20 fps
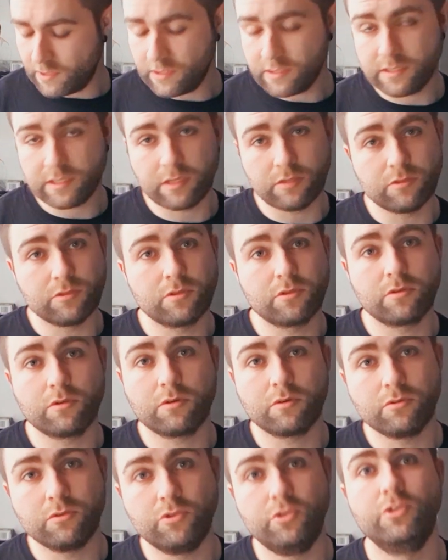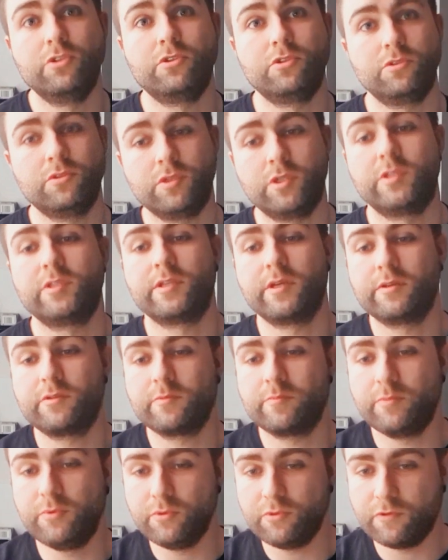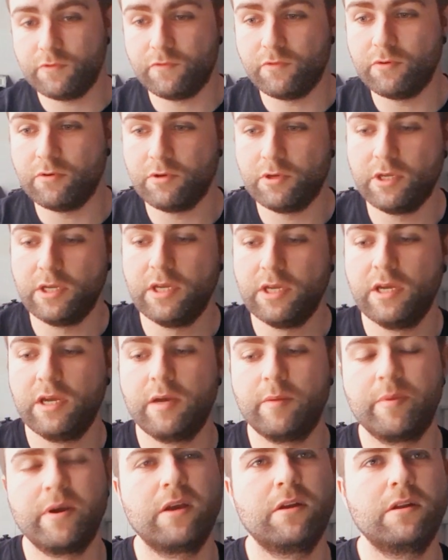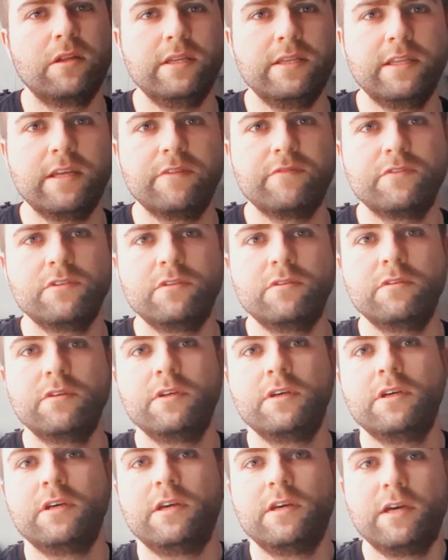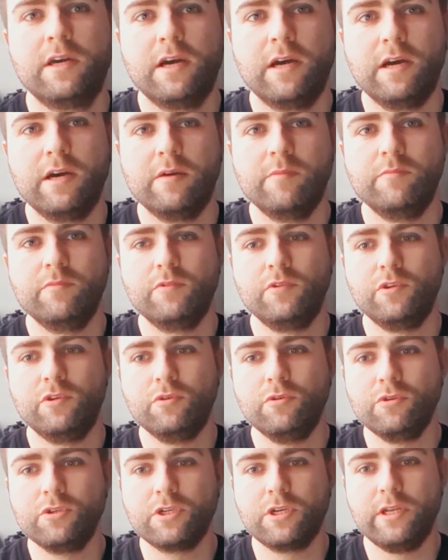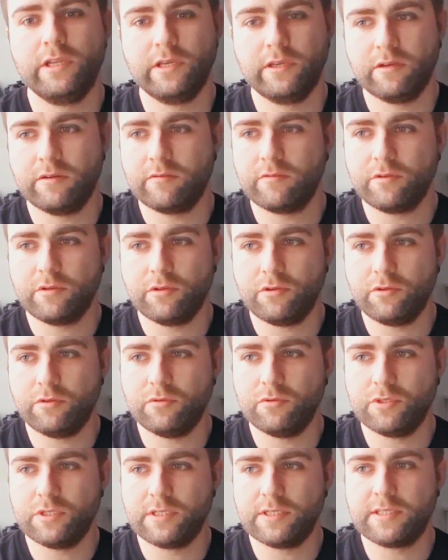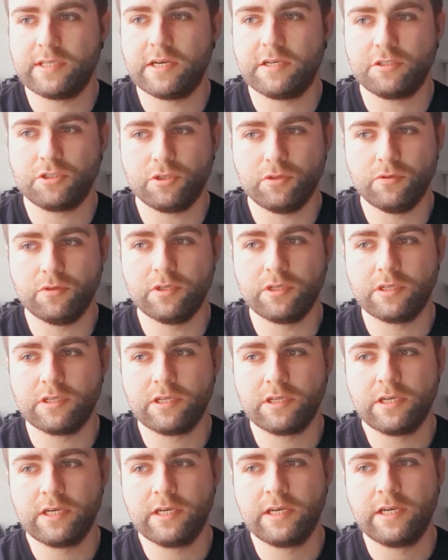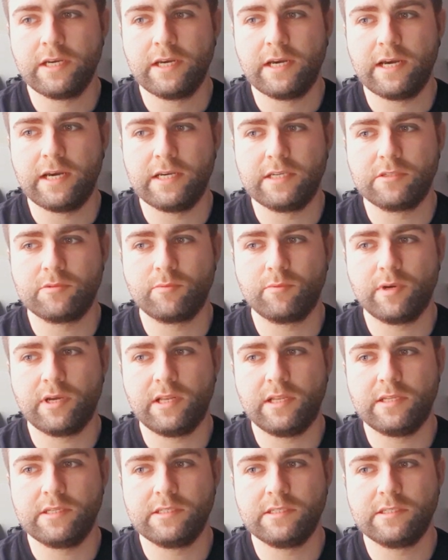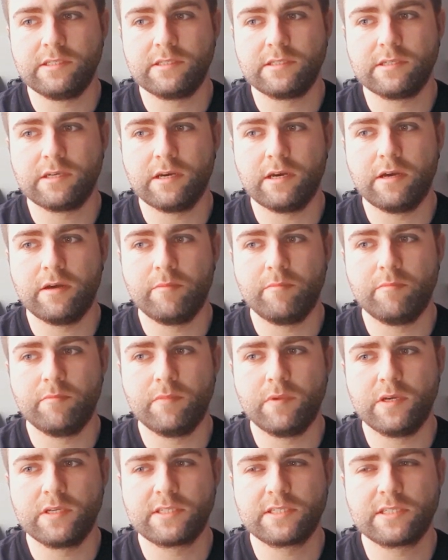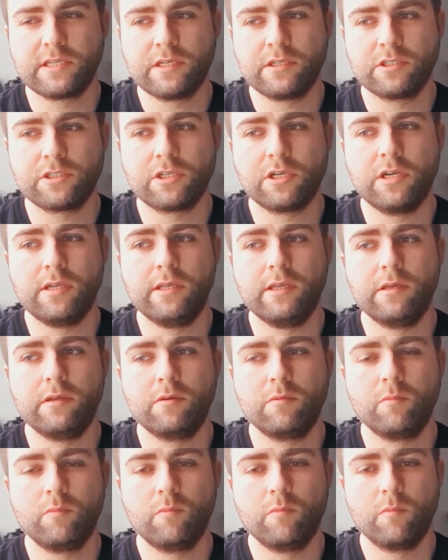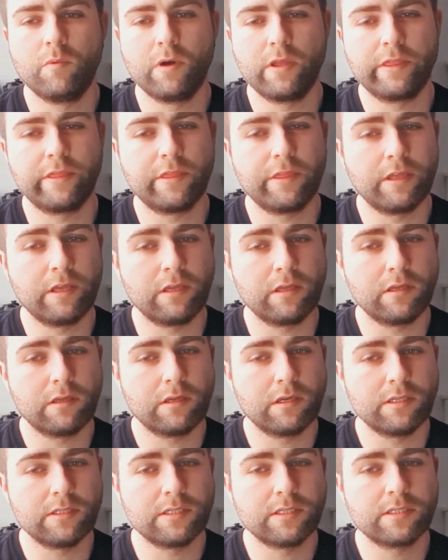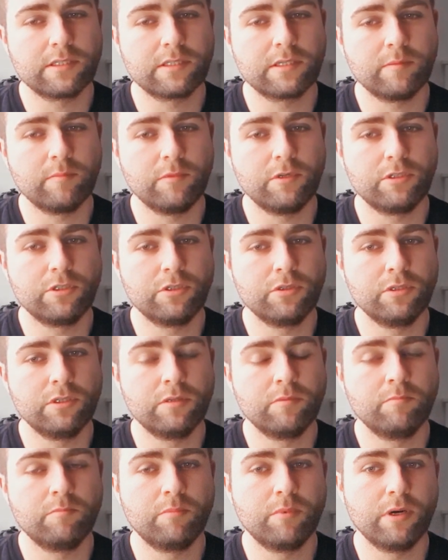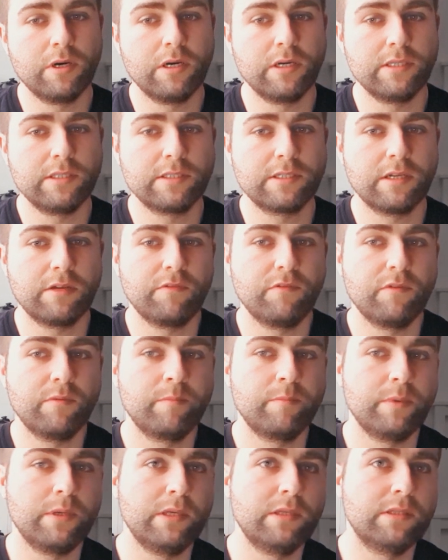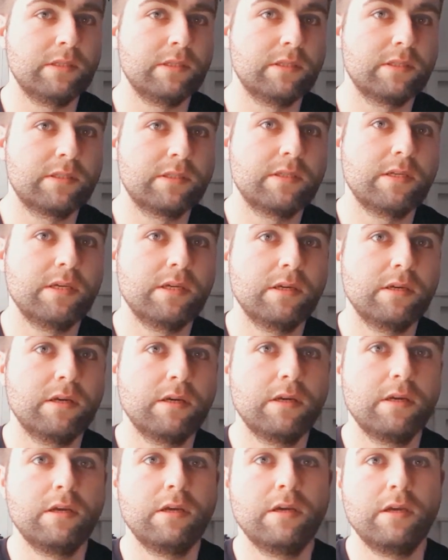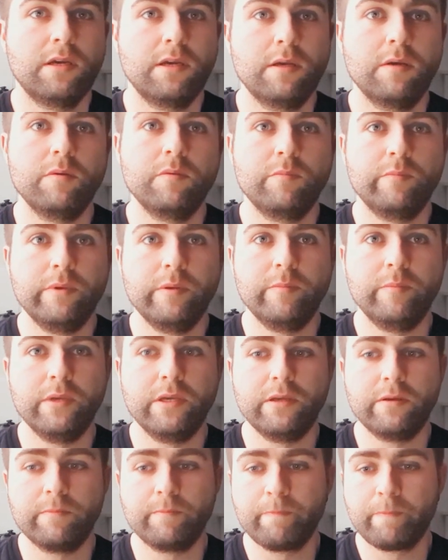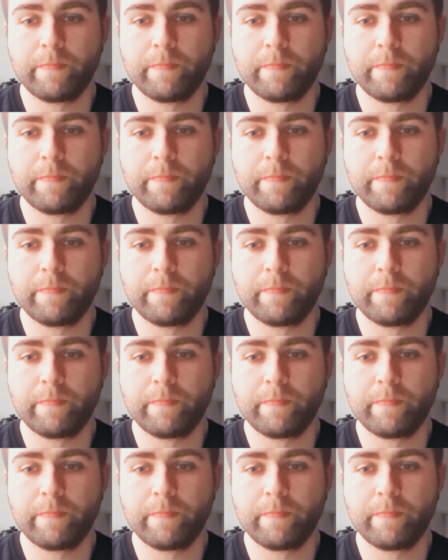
Sounds gorgeous, sounds beautiful. Apparently Devin um, usually uses that tuning as well as um, essentially what I think is a similar tuning but instead of it being in C it would be B.